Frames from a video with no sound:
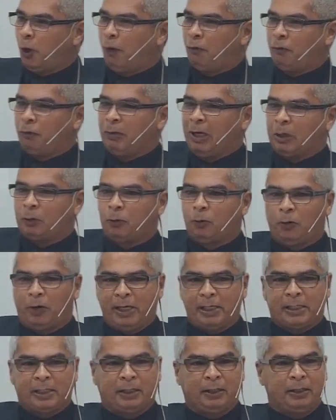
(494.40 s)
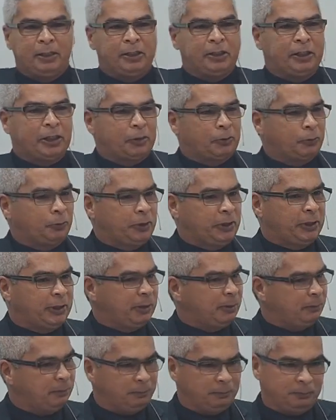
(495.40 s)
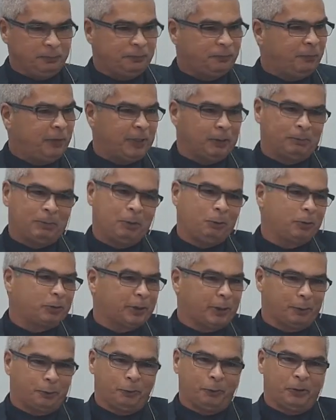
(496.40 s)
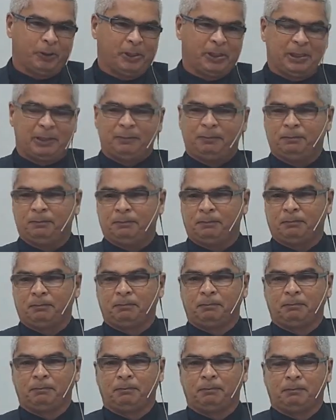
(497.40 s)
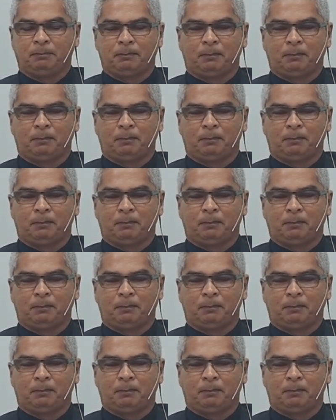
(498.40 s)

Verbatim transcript: So people, they hear one thing and then Jesus says something else.